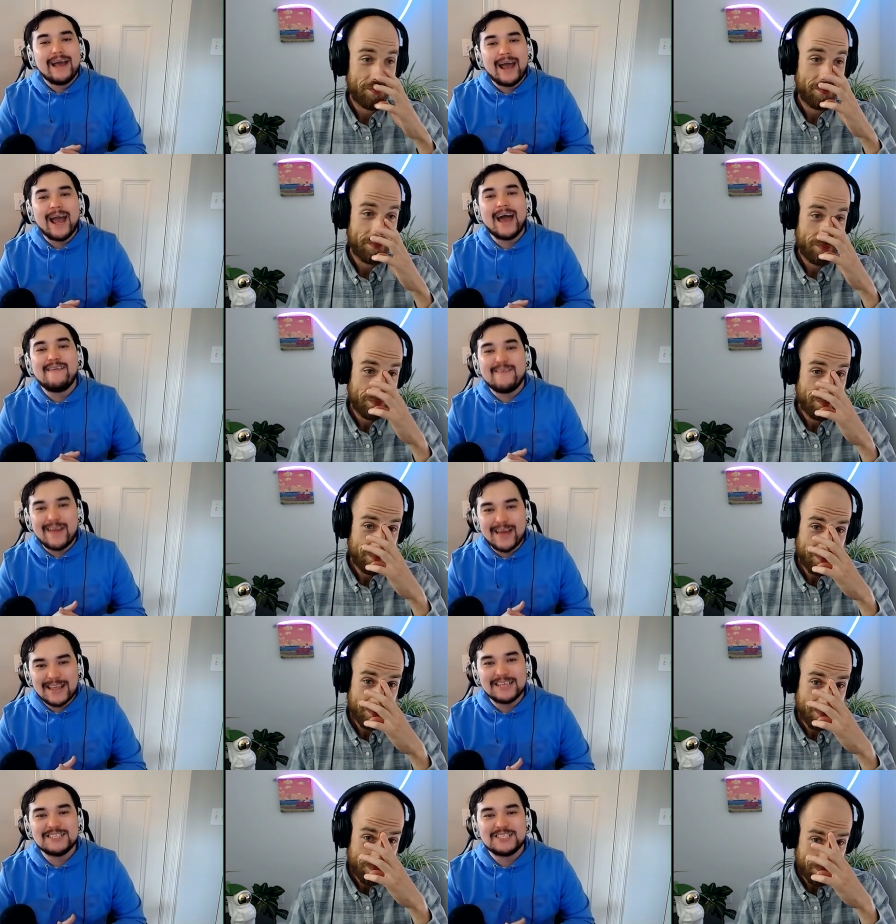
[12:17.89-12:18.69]
Speaker 1: And
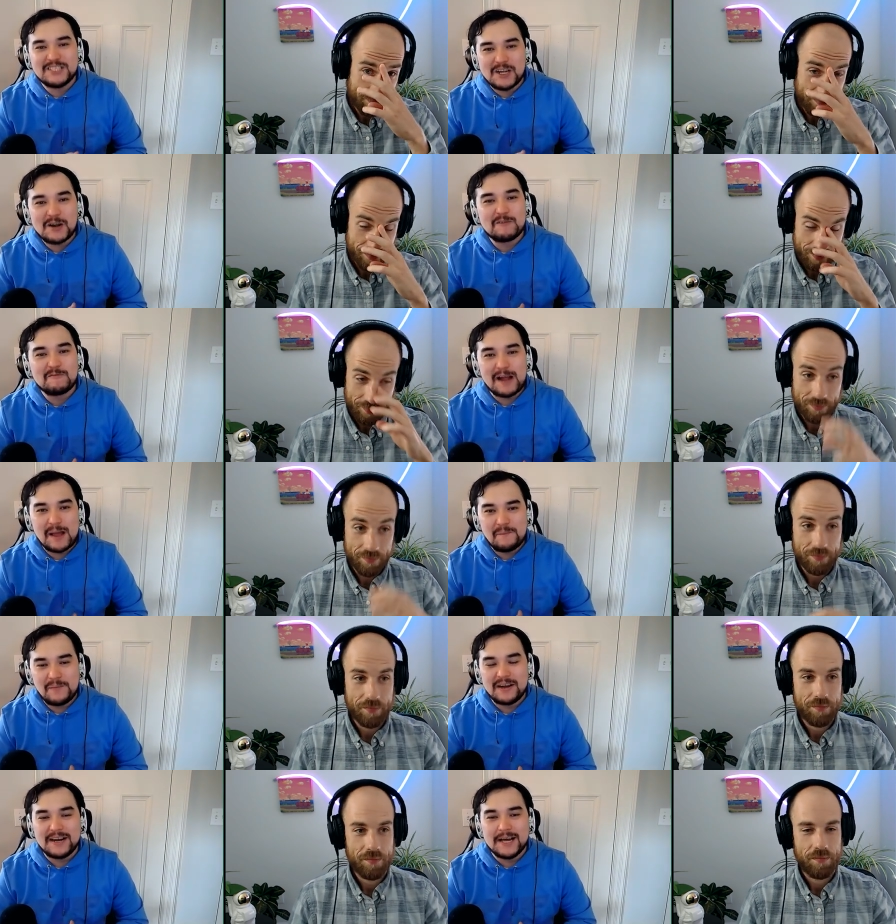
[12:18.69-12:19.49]
then you start
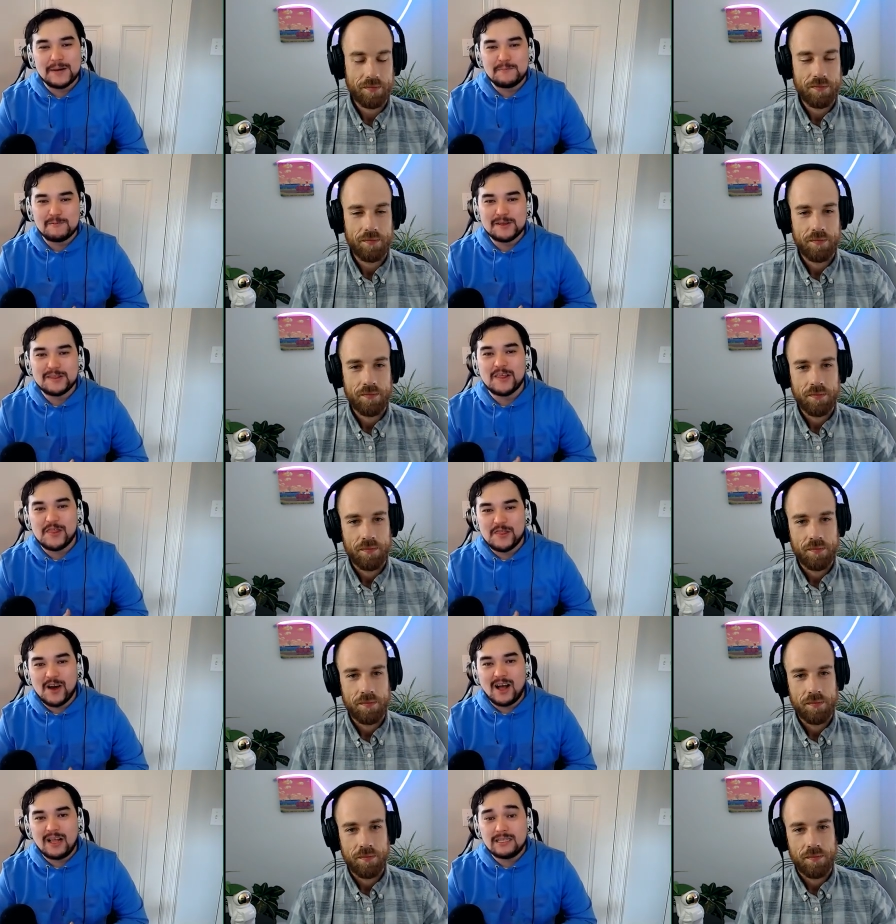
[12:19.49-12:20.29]
ramping it up with the
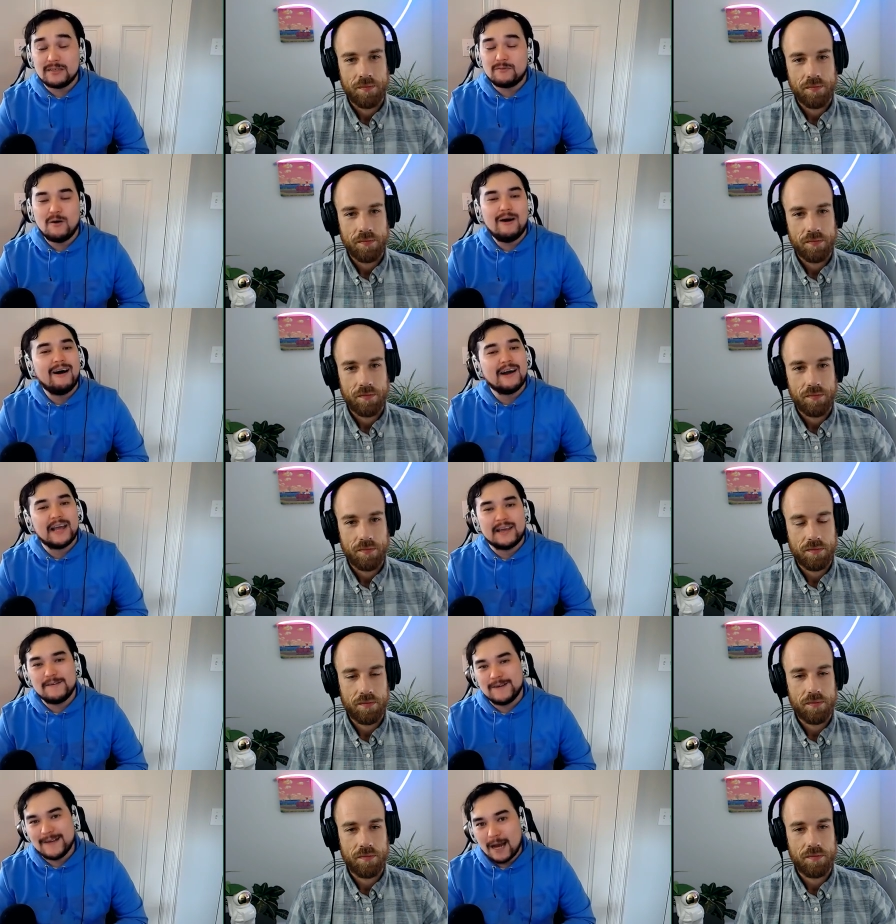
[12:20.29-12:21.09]
thoughts of, well, okay,
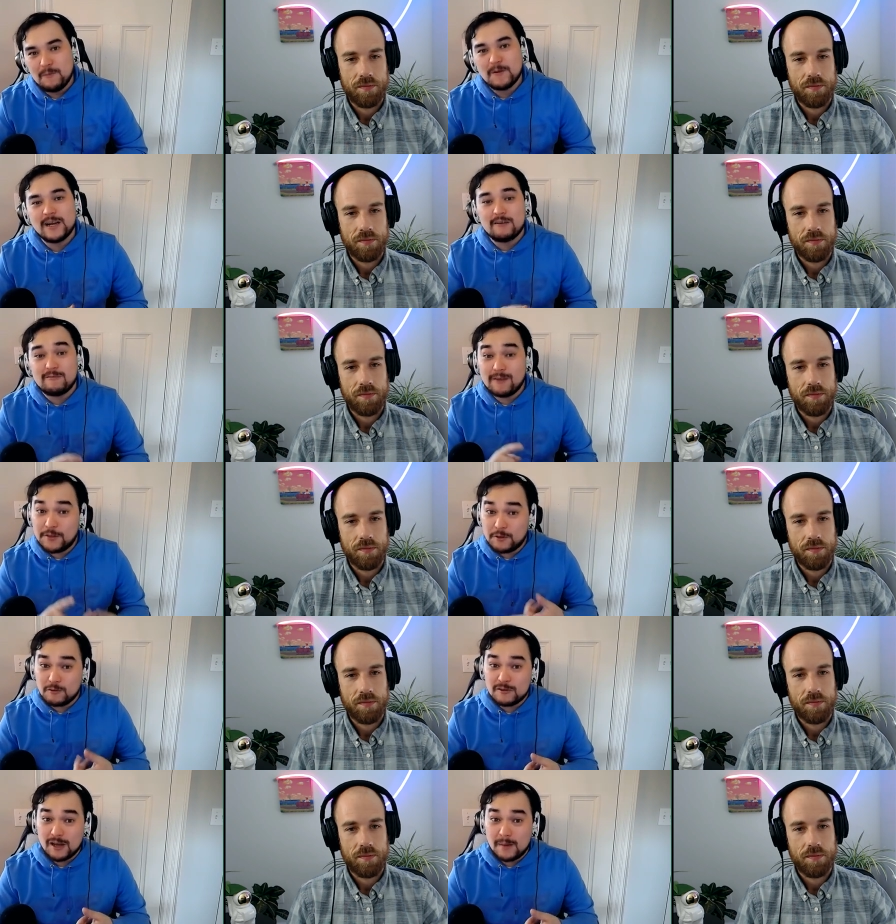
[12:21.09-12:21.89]
well now we're gonna run
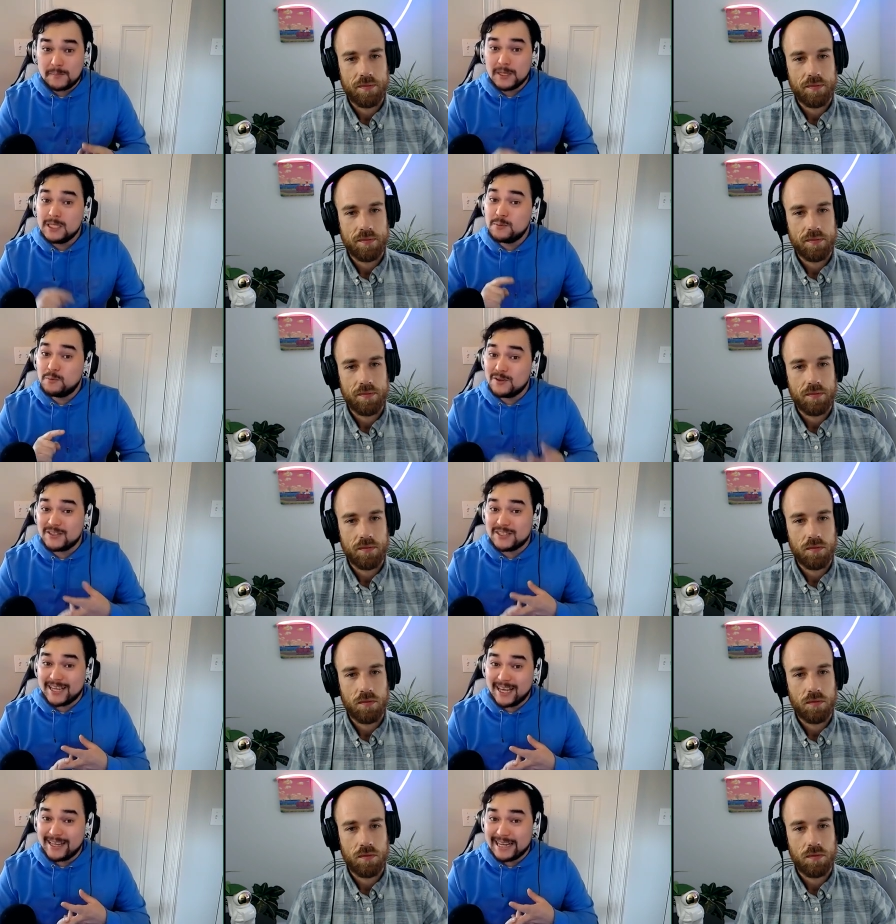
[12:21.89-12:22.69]
through top esports
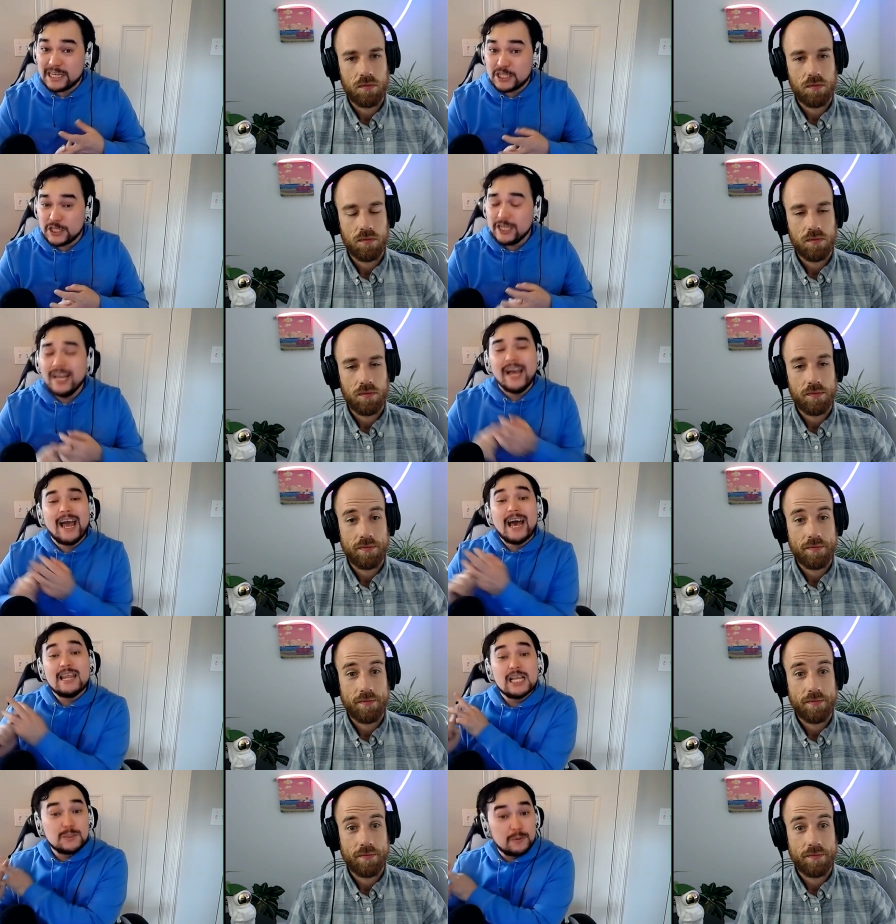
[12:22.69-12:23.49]
and LNG,
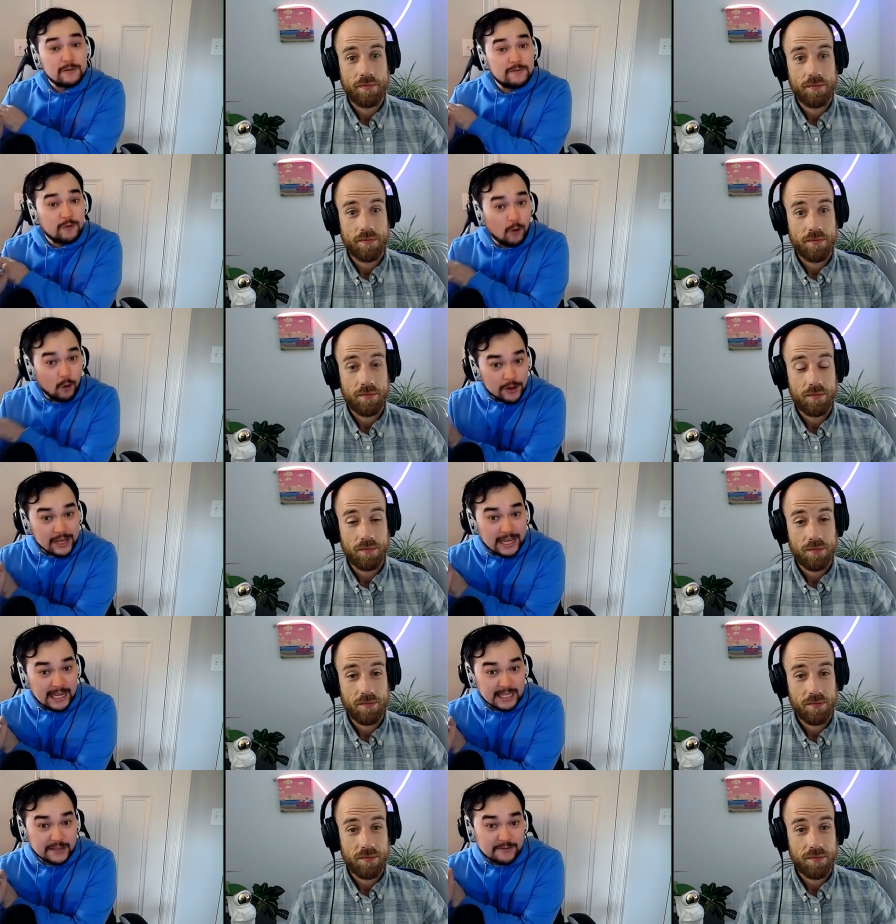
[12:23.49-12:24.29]
and that's before you
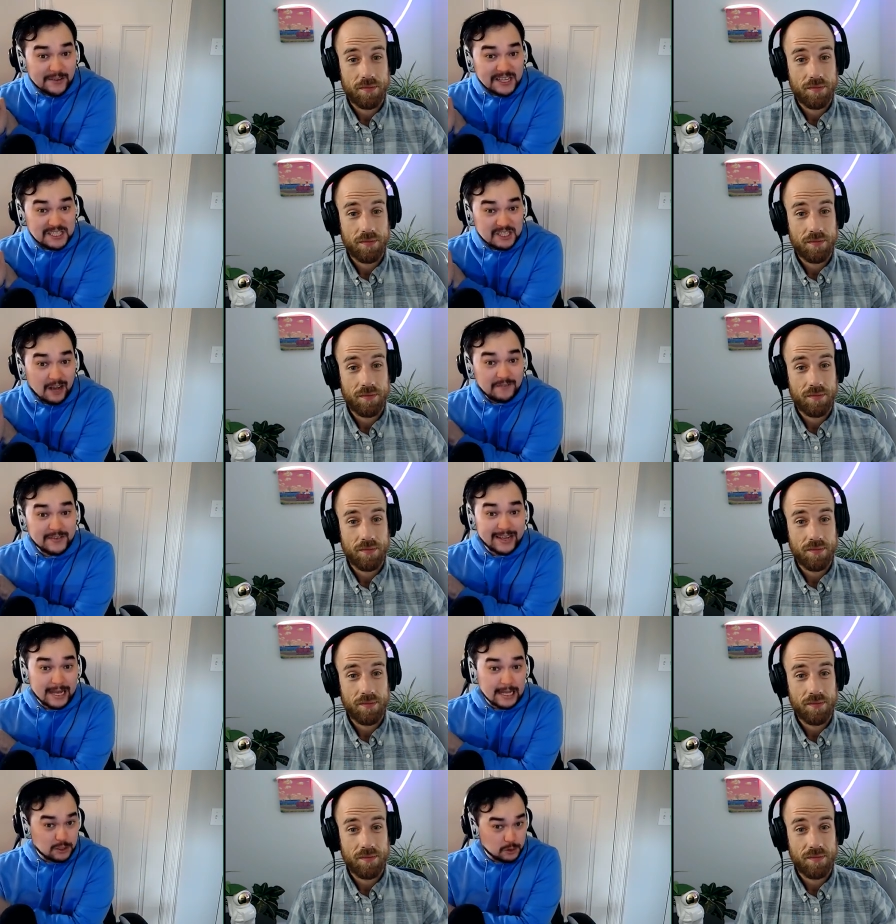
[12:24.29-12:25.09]
get to face off
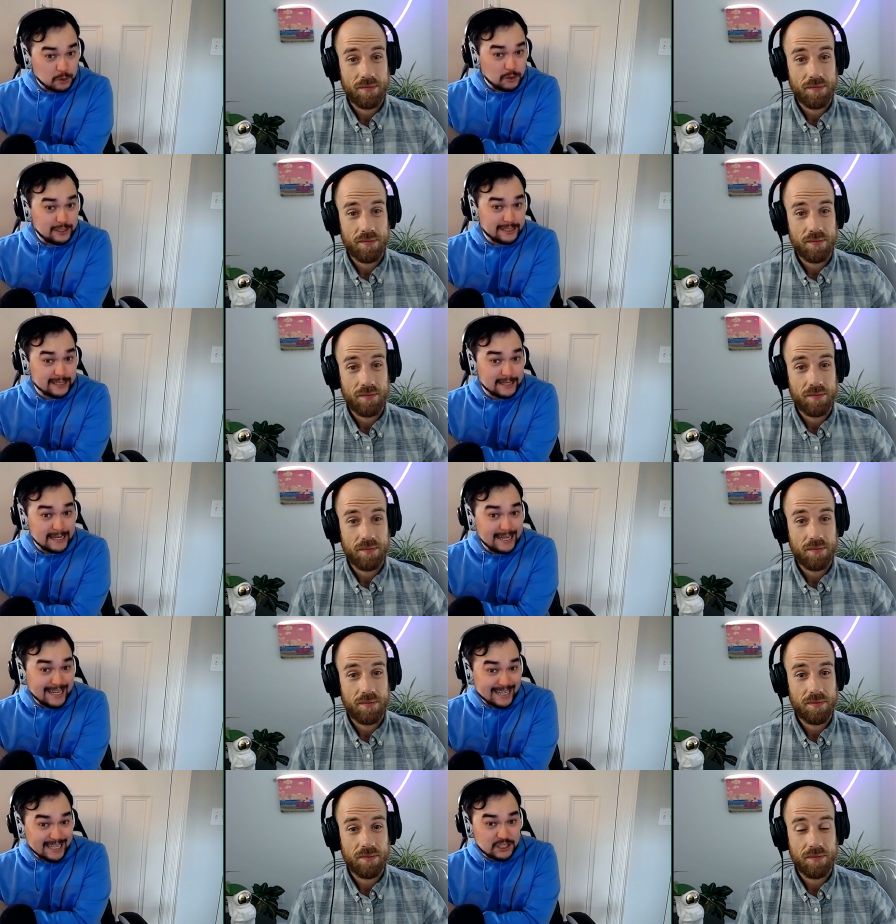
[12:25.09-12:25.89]
against Uzi and
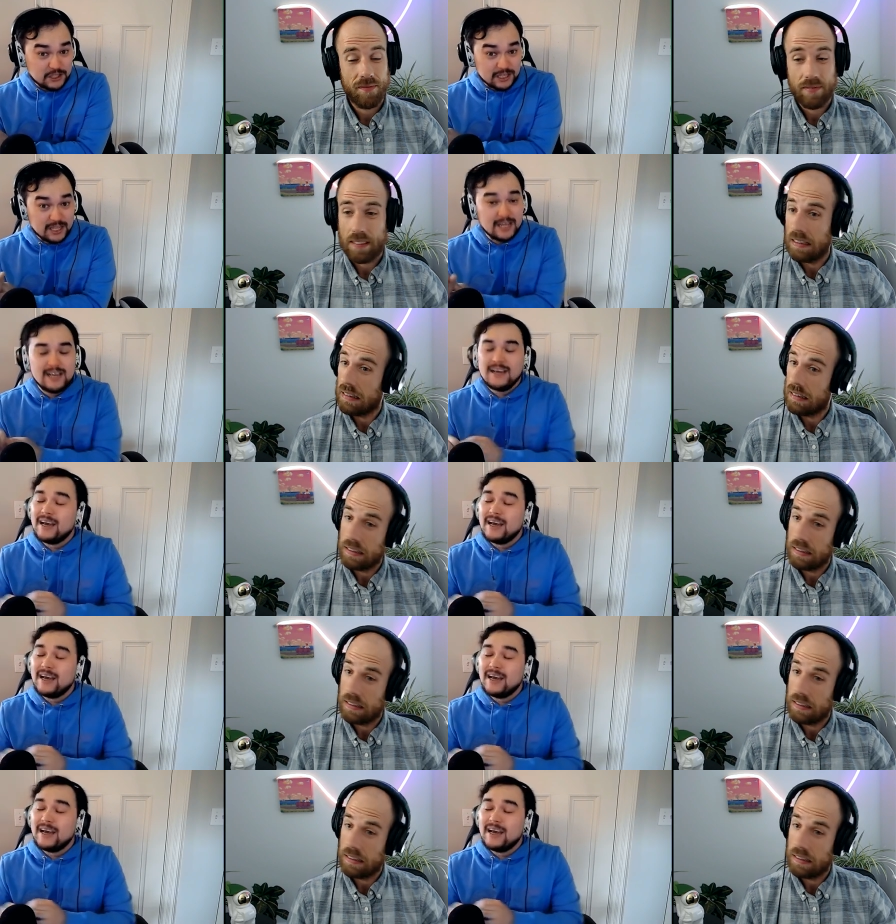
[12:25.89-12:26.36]
EDG.